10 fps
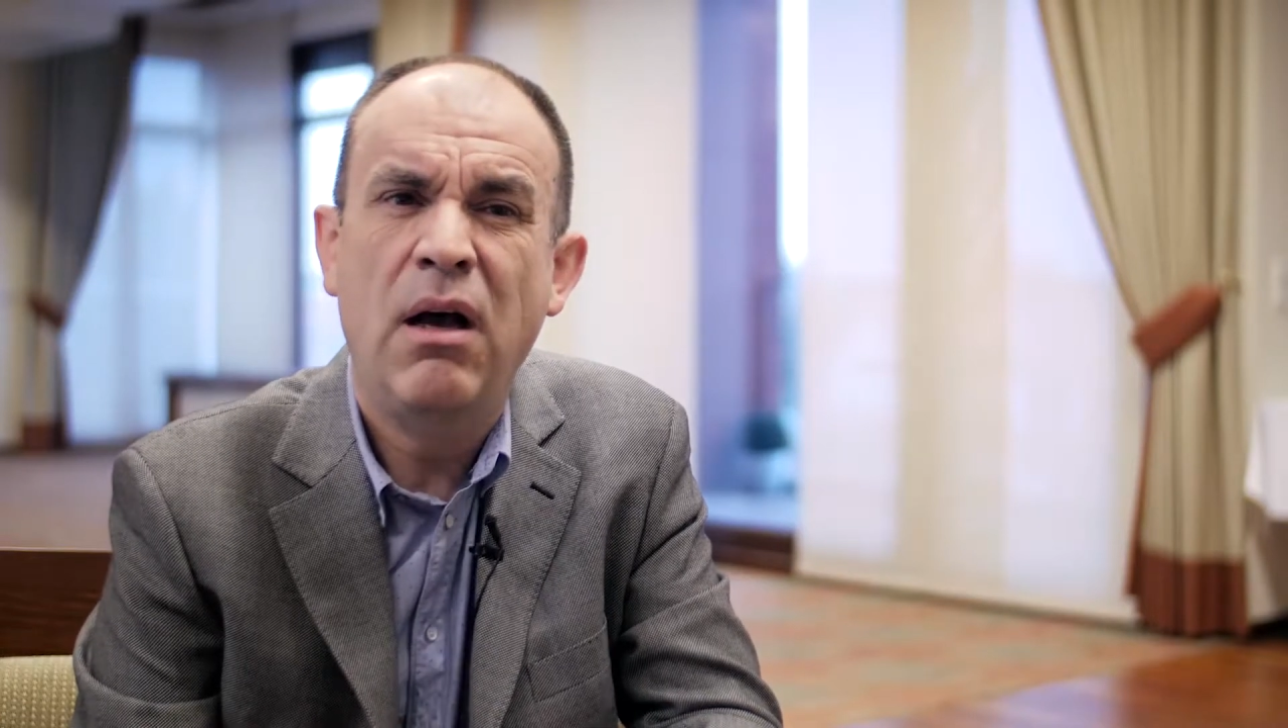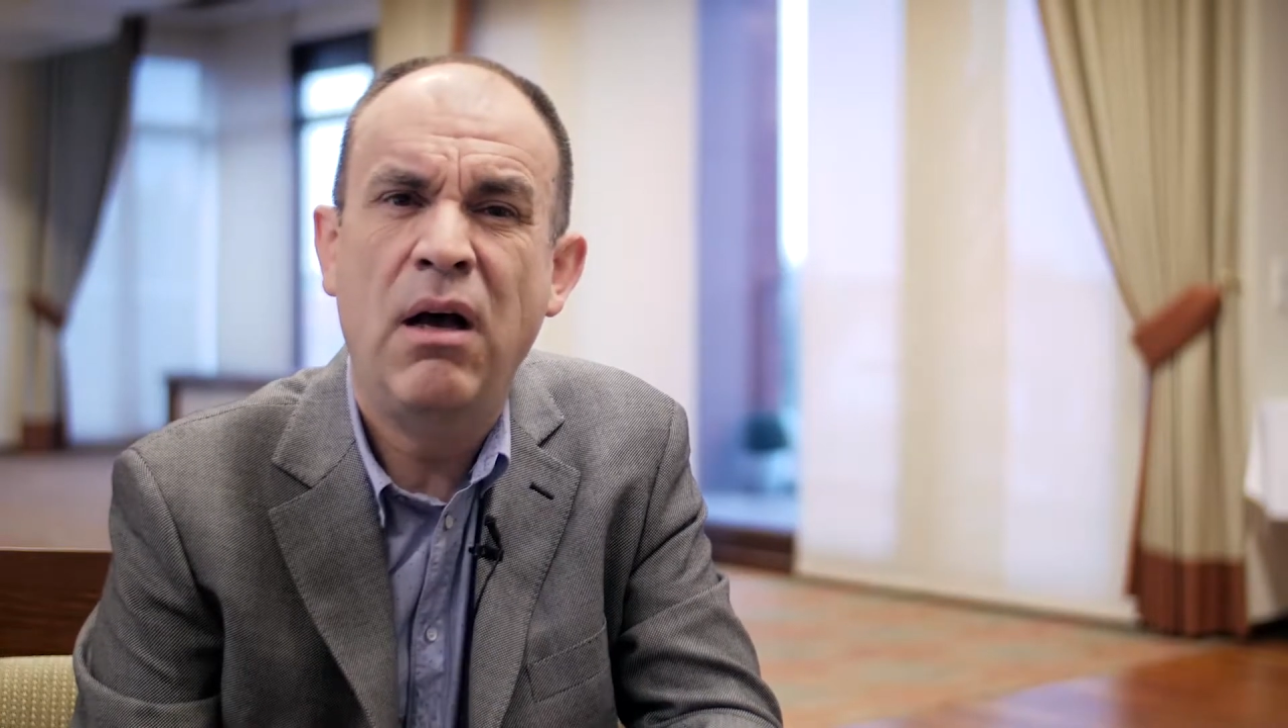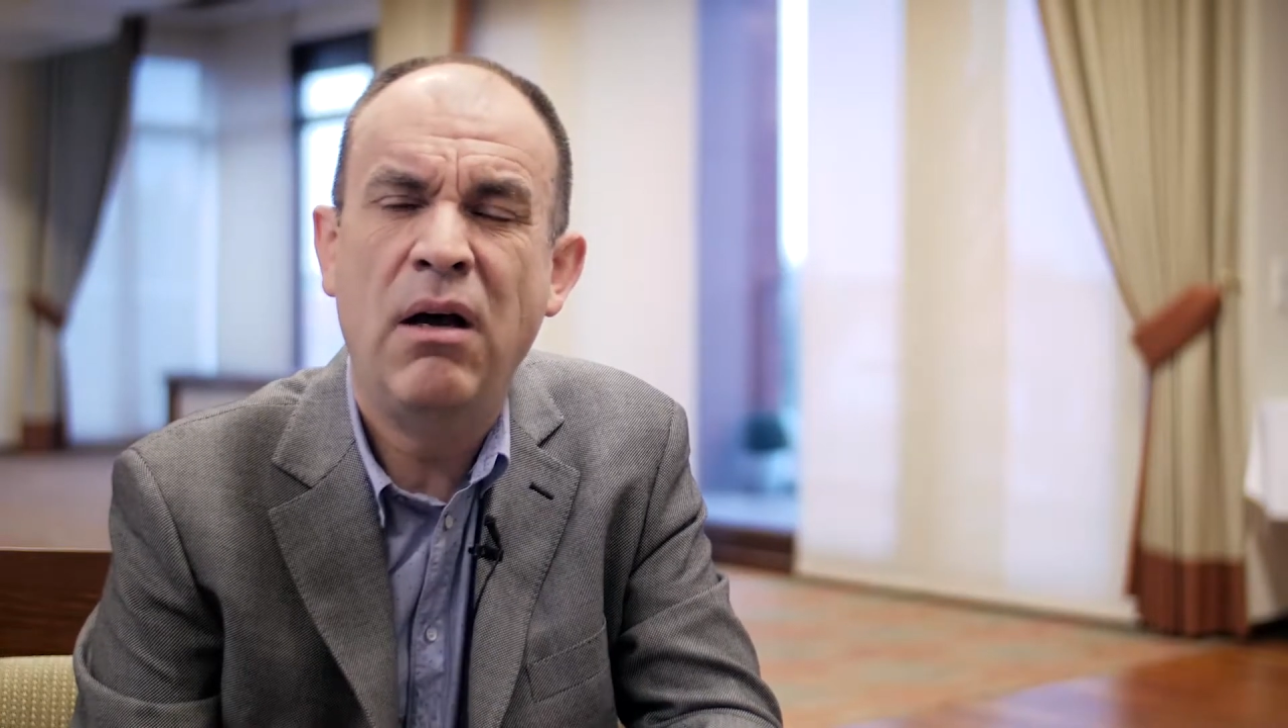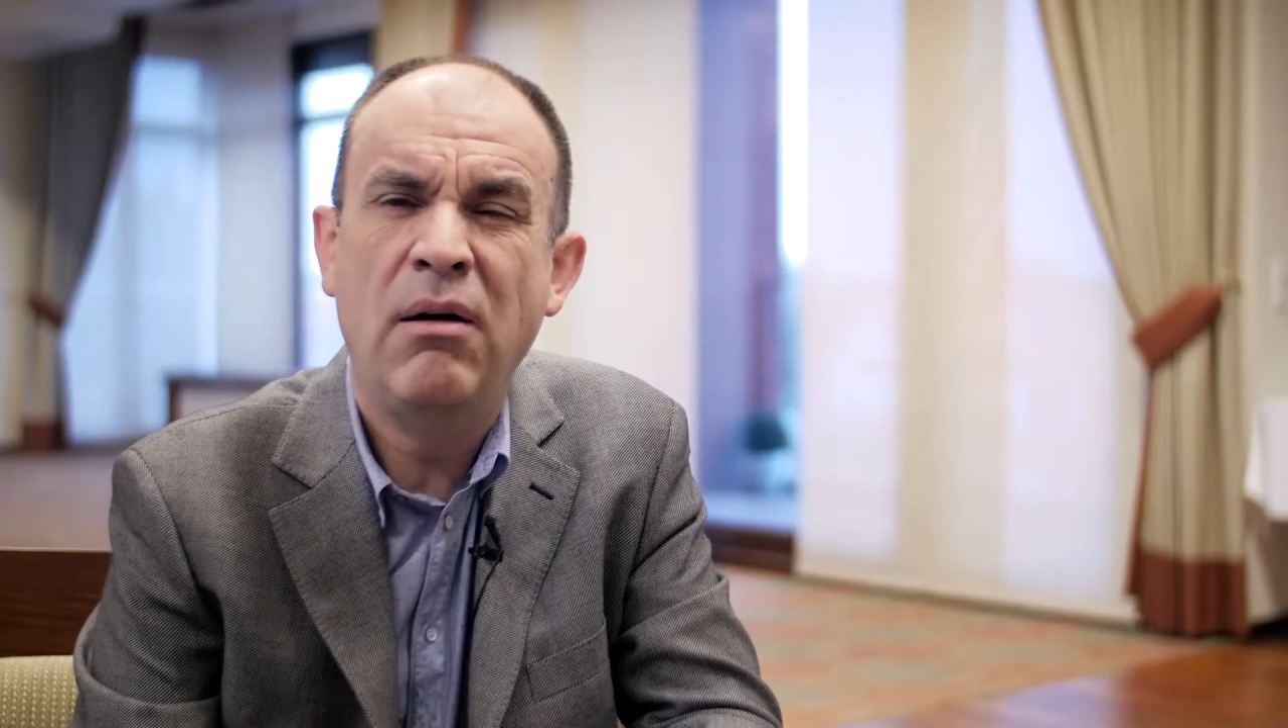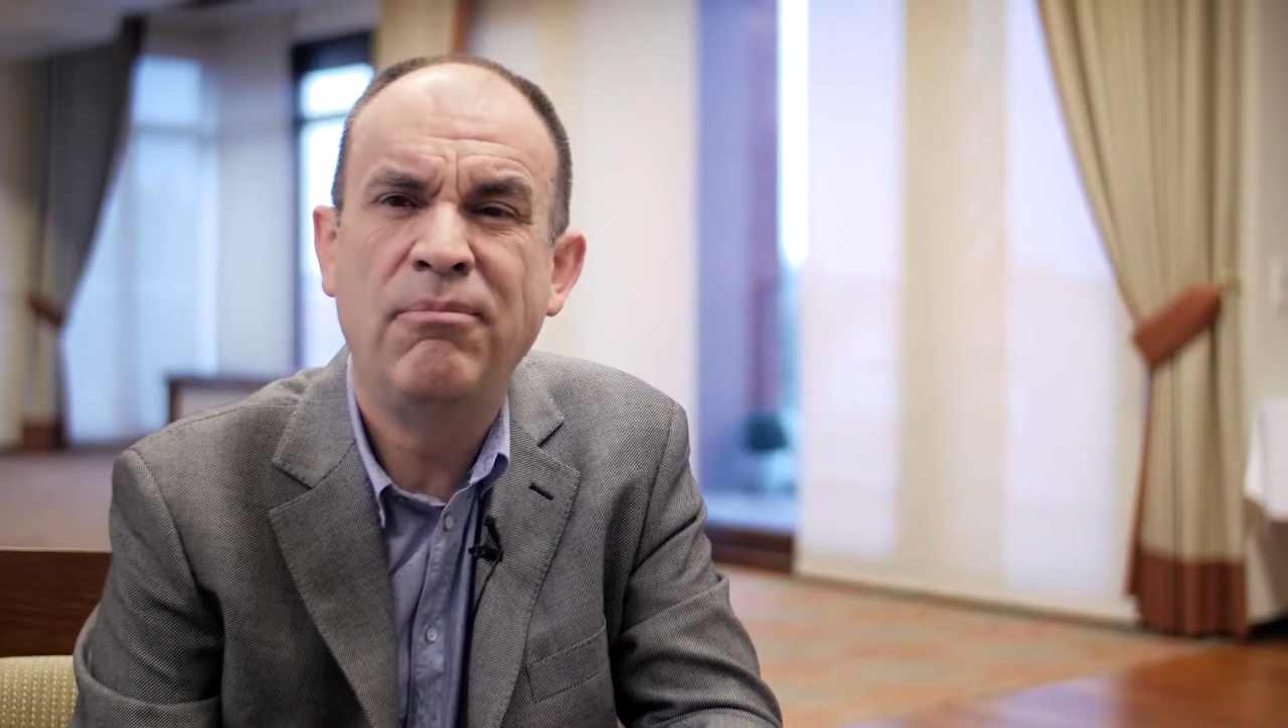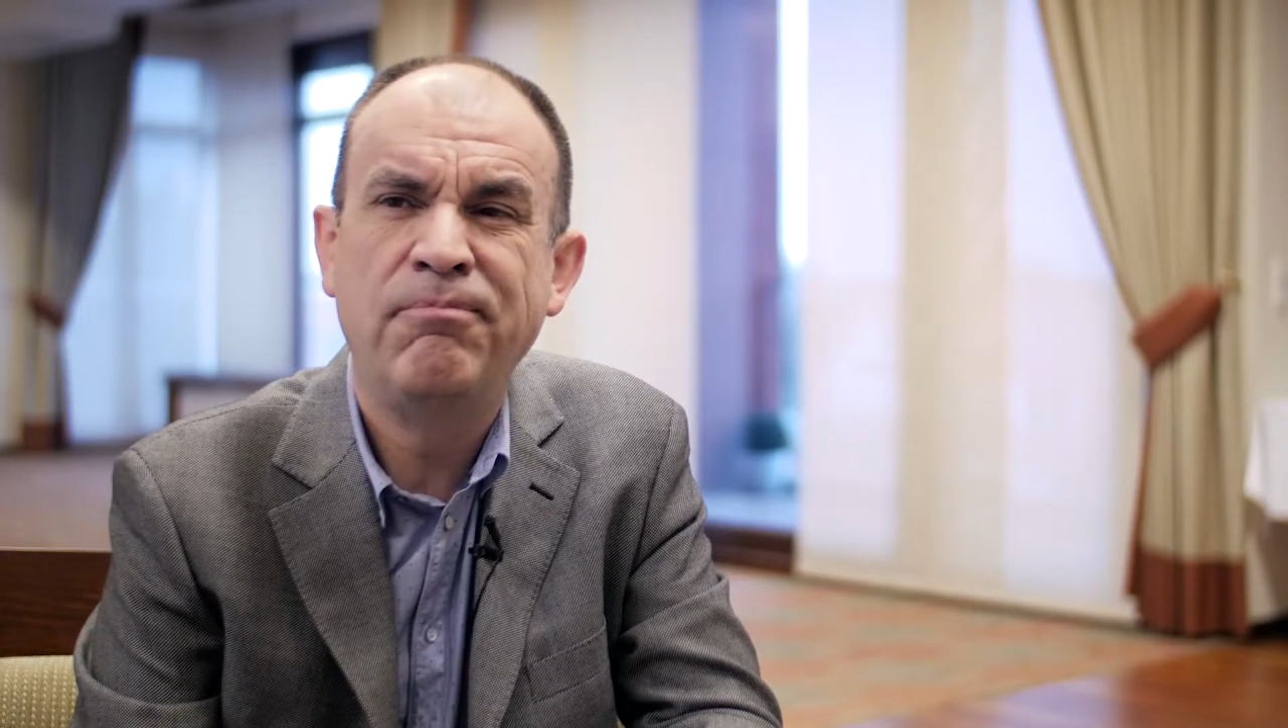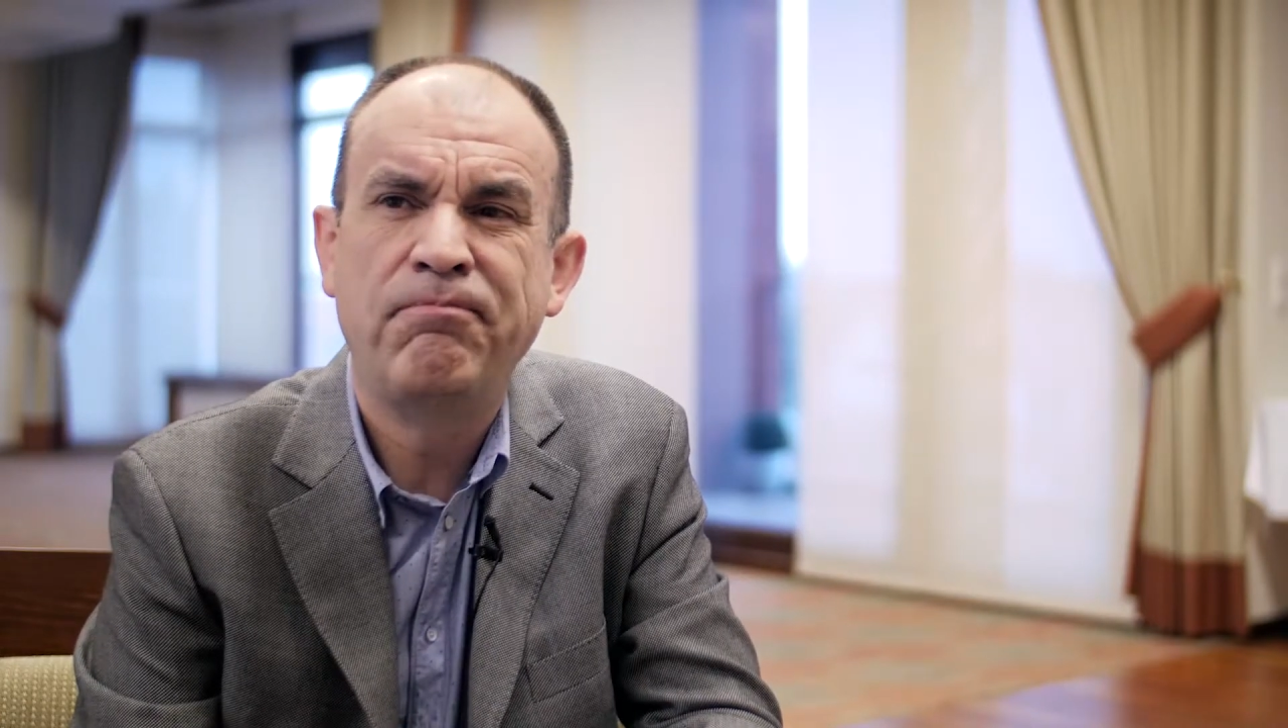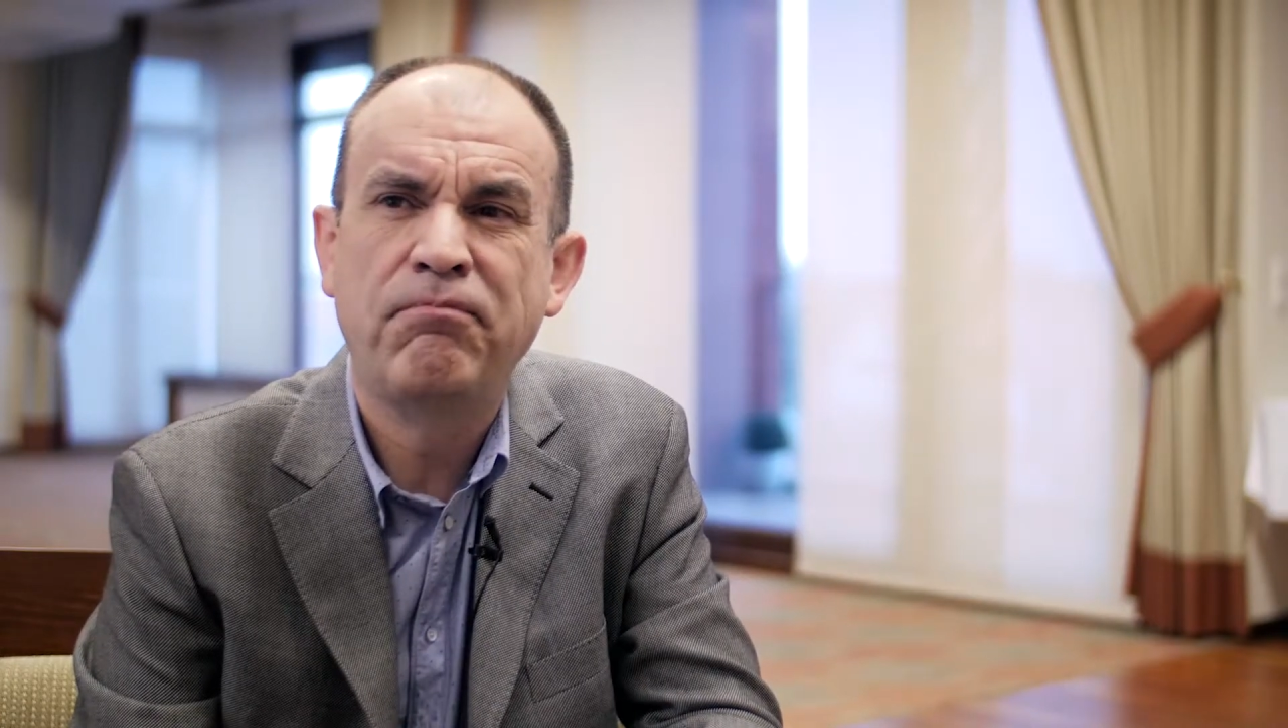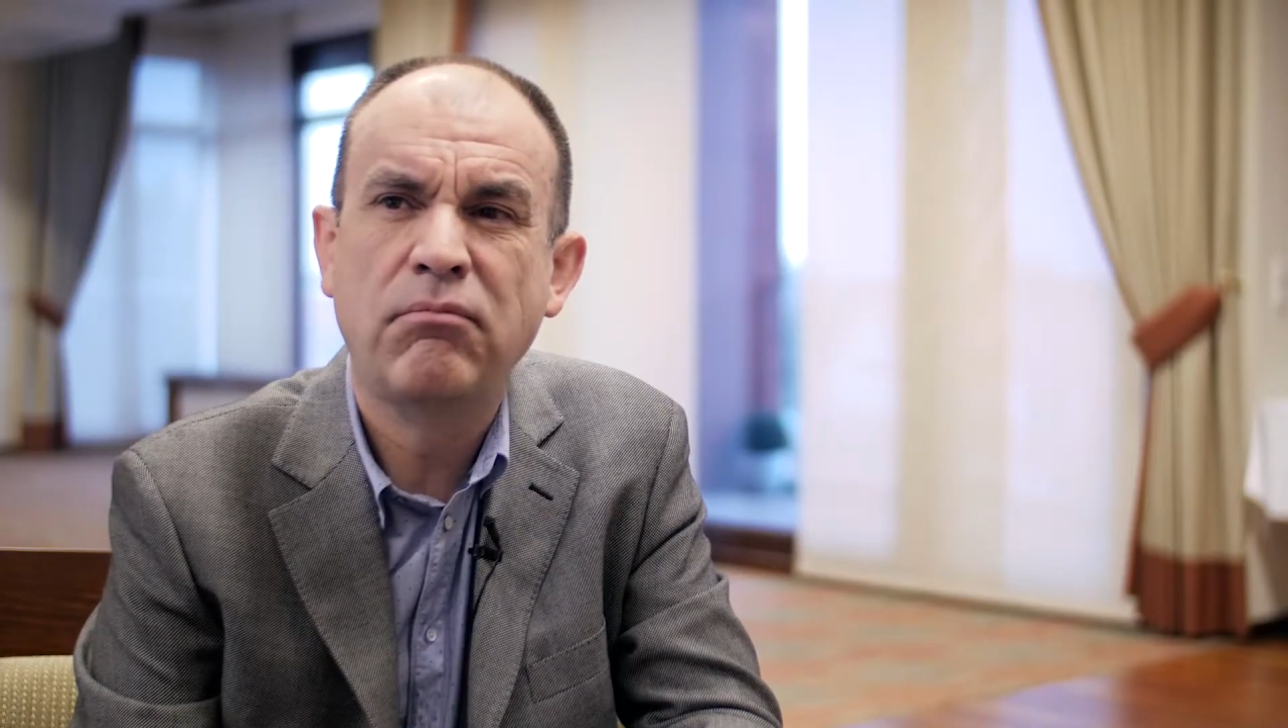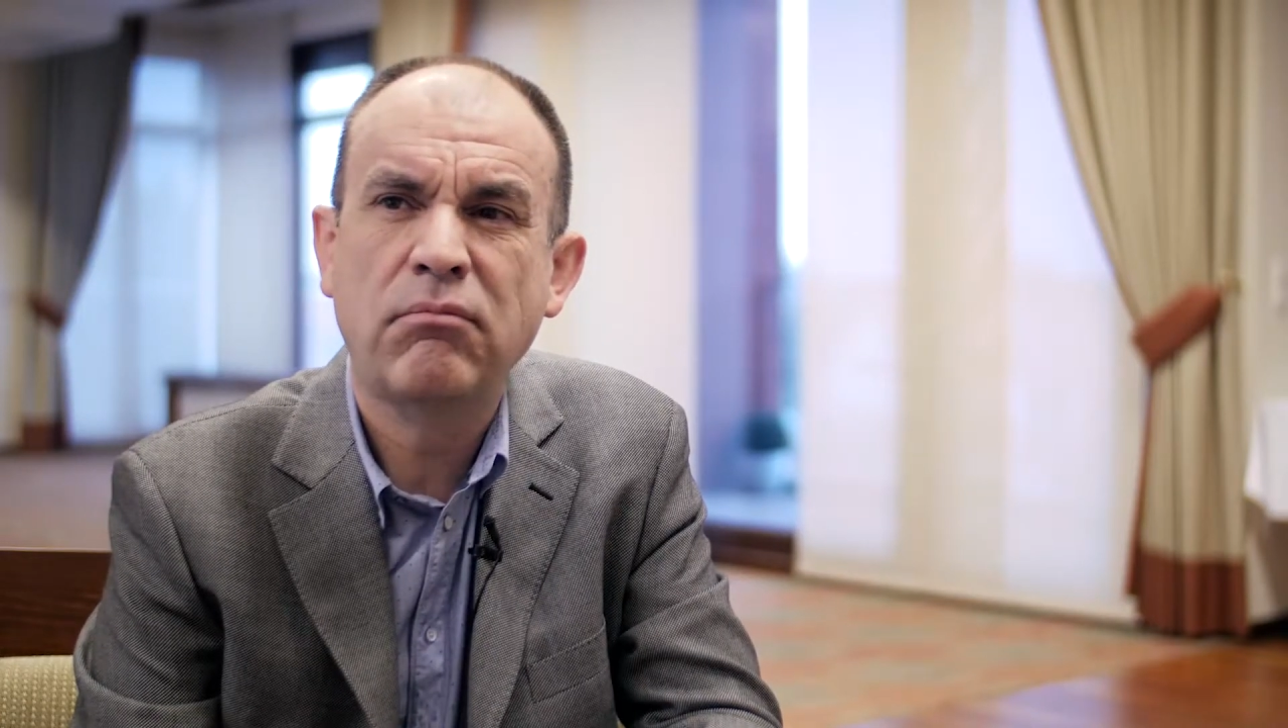Um,